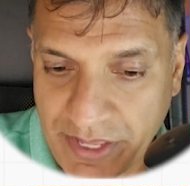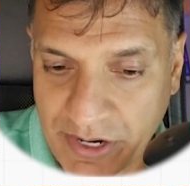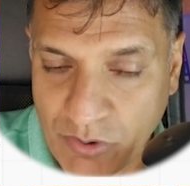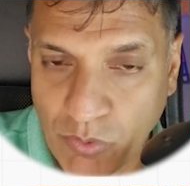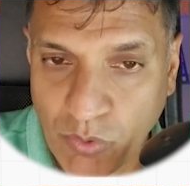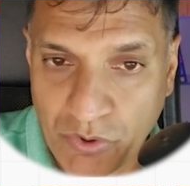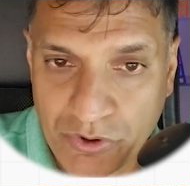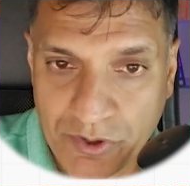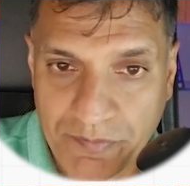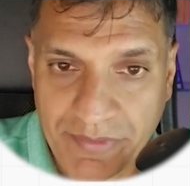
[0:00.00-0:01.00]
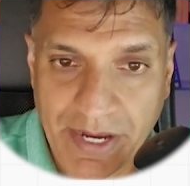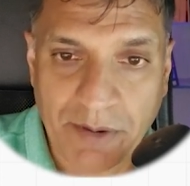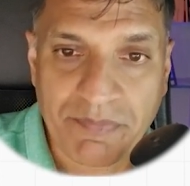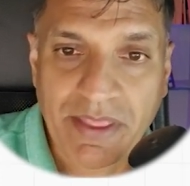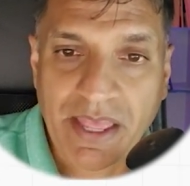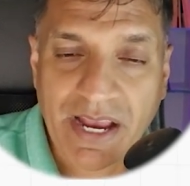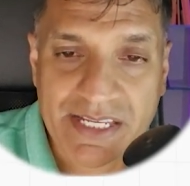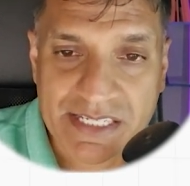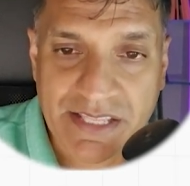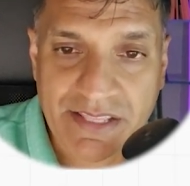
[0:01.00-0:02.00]
their order. Now, I
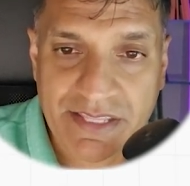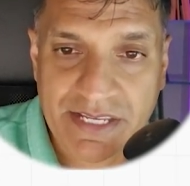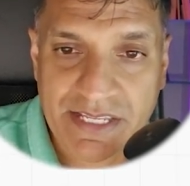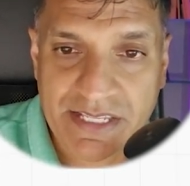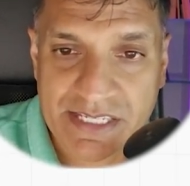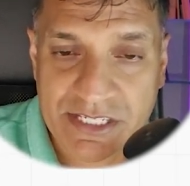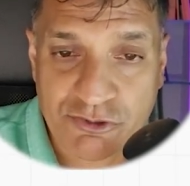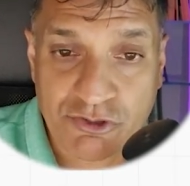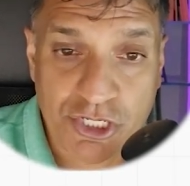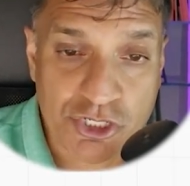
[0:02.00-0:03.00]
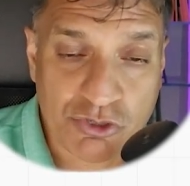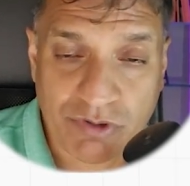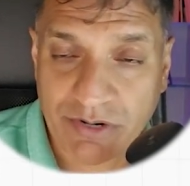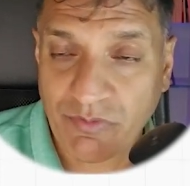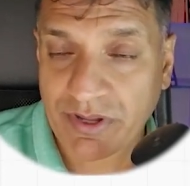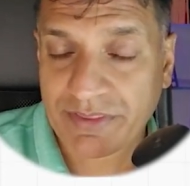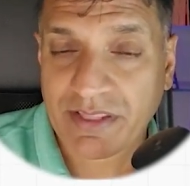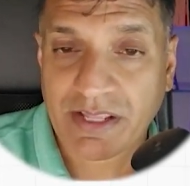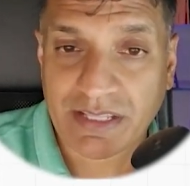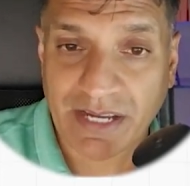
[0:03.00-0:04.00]
said that this is a traditional grid with
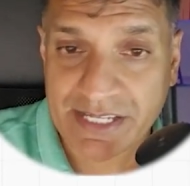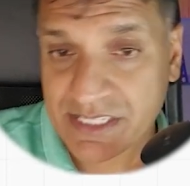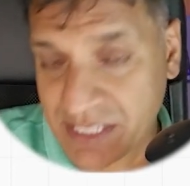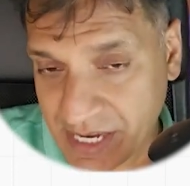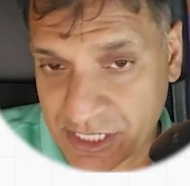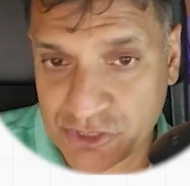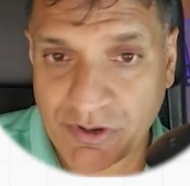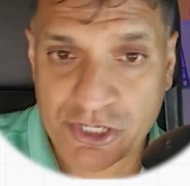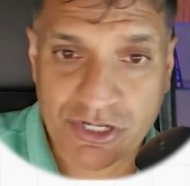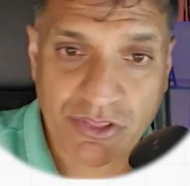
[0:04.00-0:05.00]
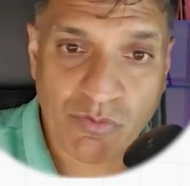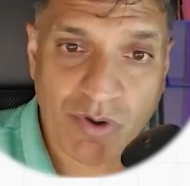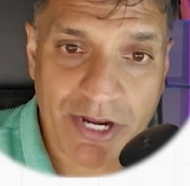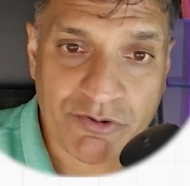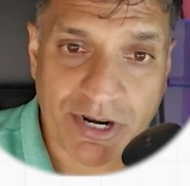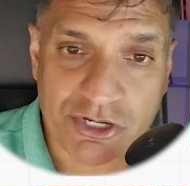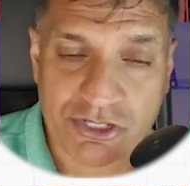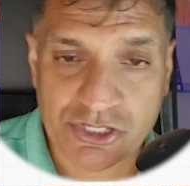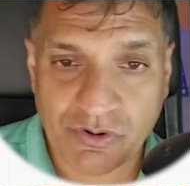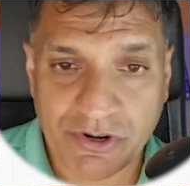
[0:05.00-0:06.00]
lines in the X direction and the Y direction.
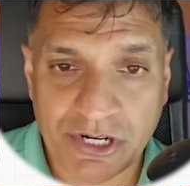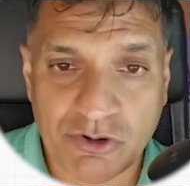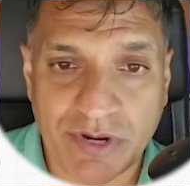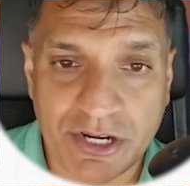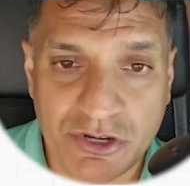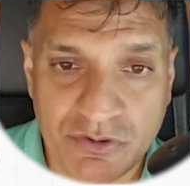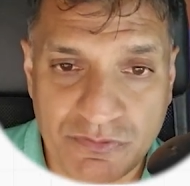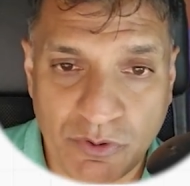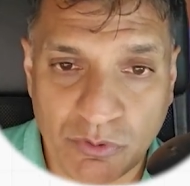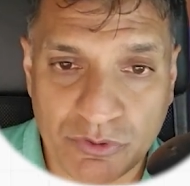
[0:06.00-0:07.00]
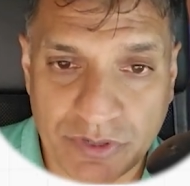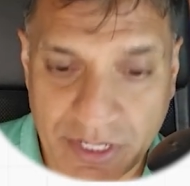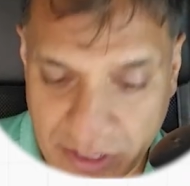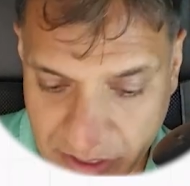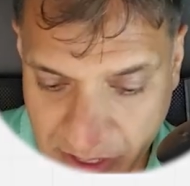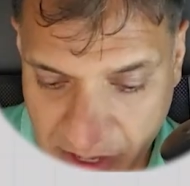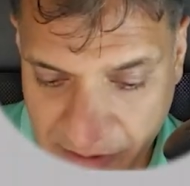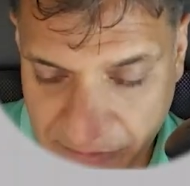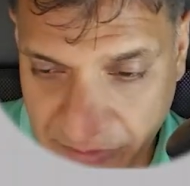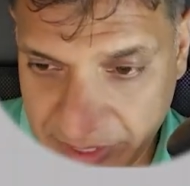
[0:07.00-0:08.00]
So I'm going to create a new folder here
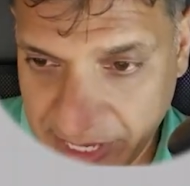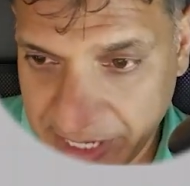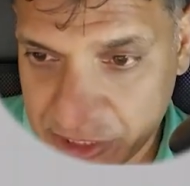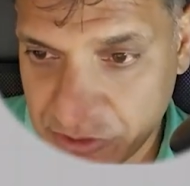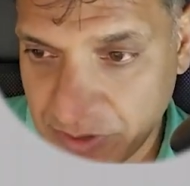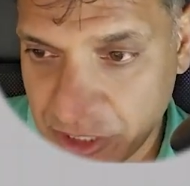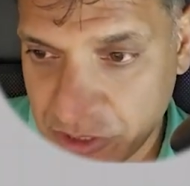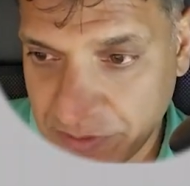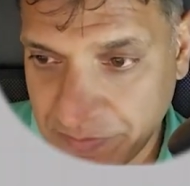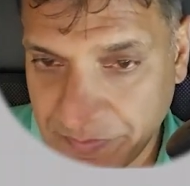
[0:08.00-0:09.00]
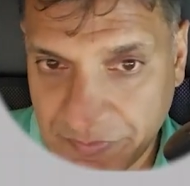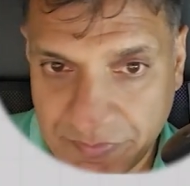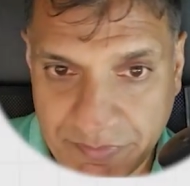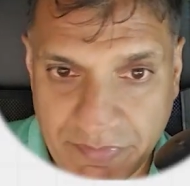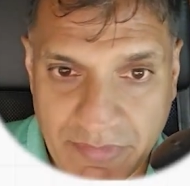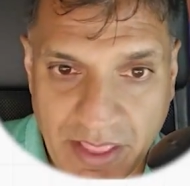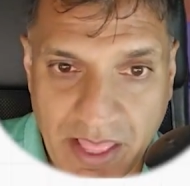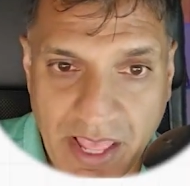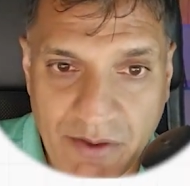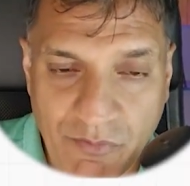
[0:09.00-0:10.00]
for the X direction.
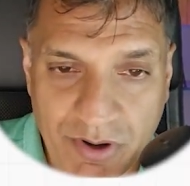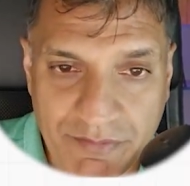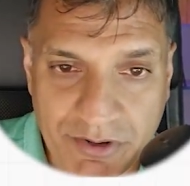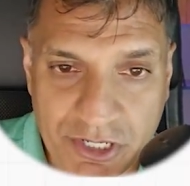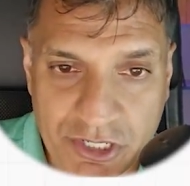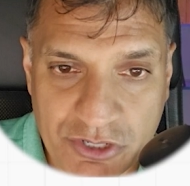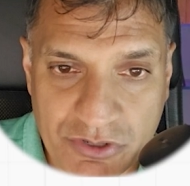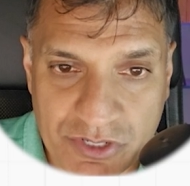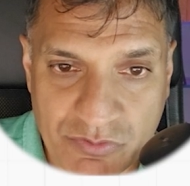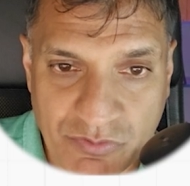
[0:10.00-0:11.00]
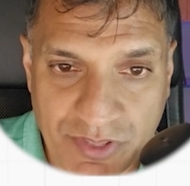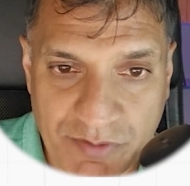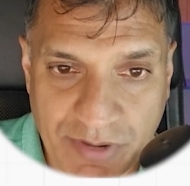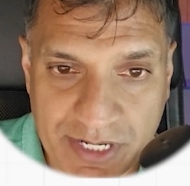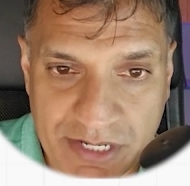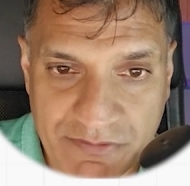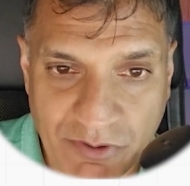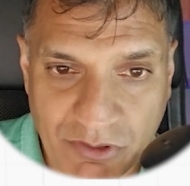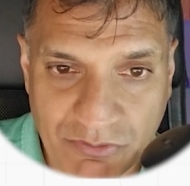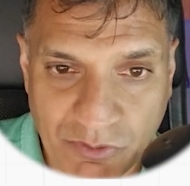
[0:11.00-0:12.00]
And what I'm going to do is within my
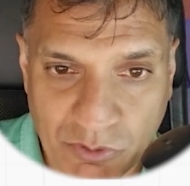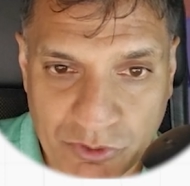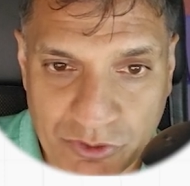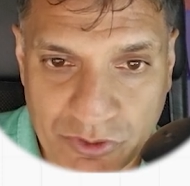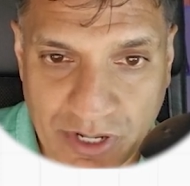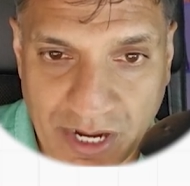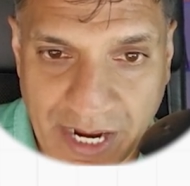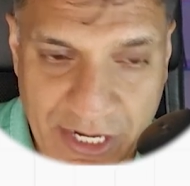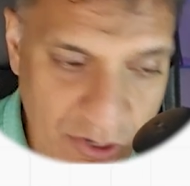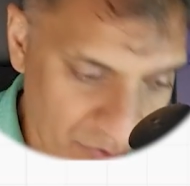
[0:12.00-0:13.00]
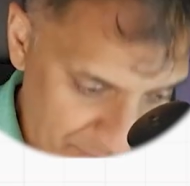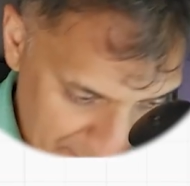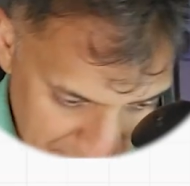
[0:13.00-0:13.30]
default folder, I know that